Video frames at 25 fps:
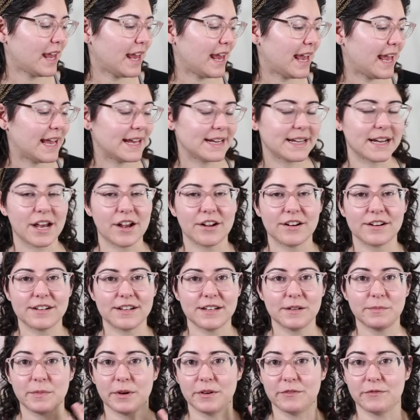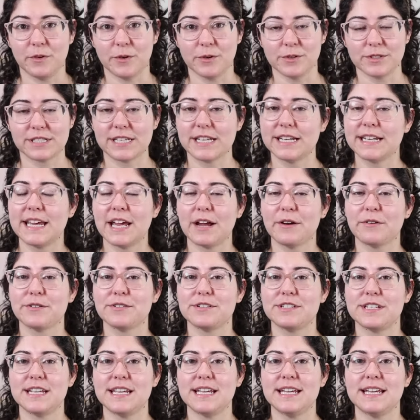And I already did my full skincare
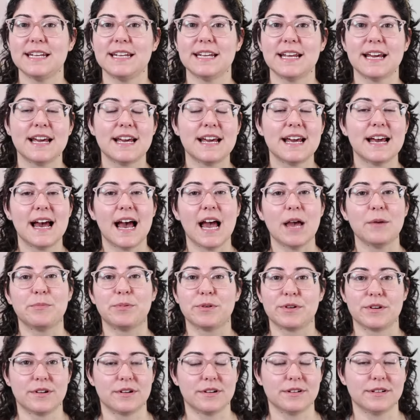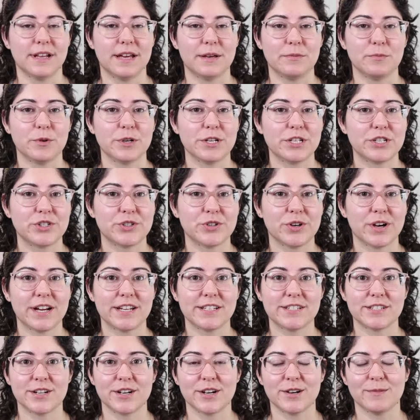routine. I put on a light
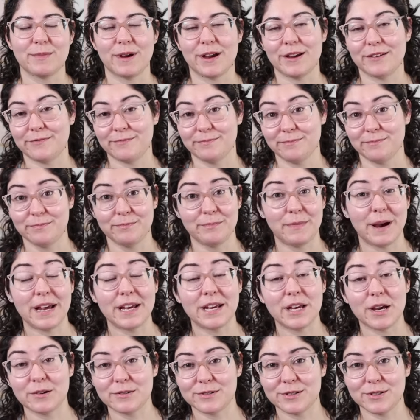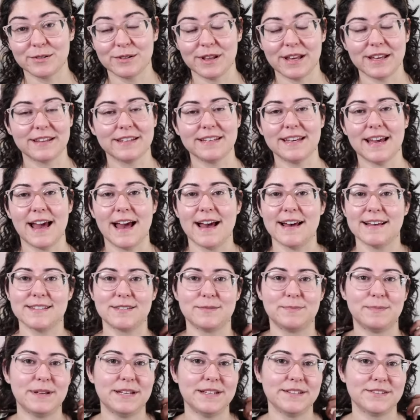moisturizer. My go-to lately has
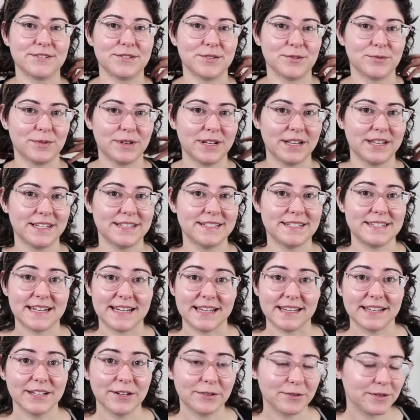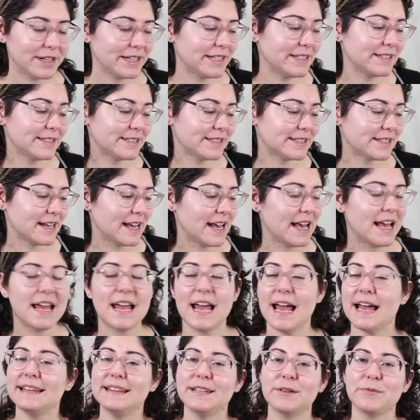been Sorella Daily Greens.
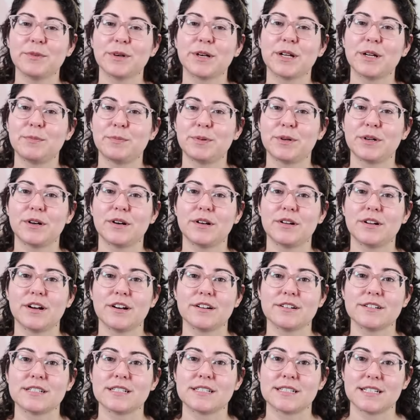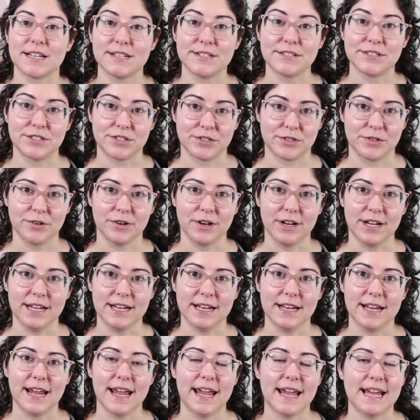And then we're gonna put on our
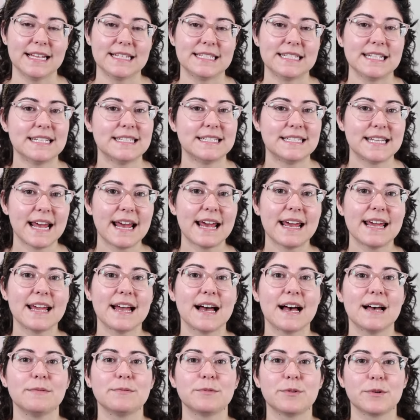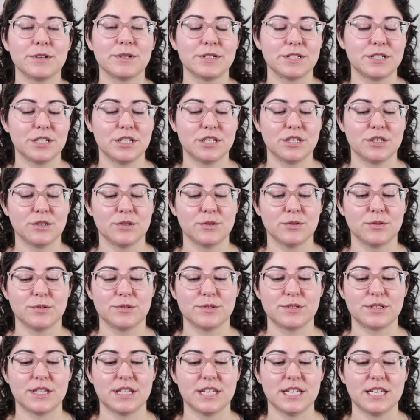sunscreen. And today I'm going to
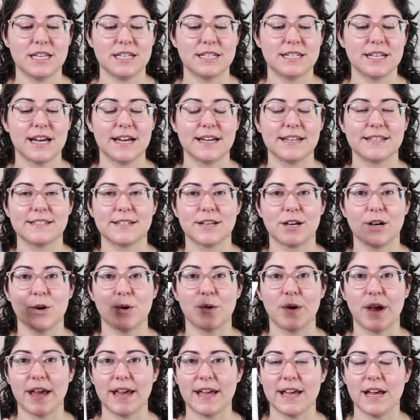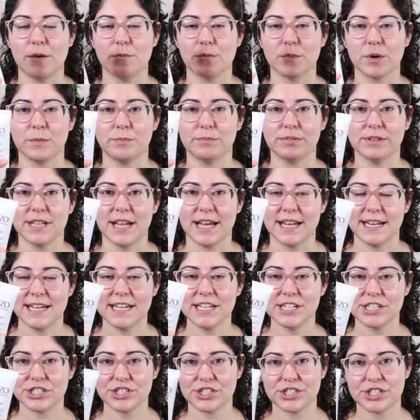use the Tizo AM
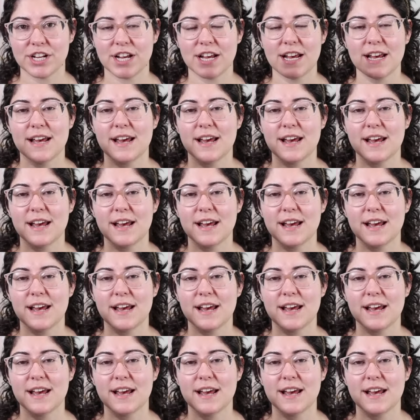Replenish.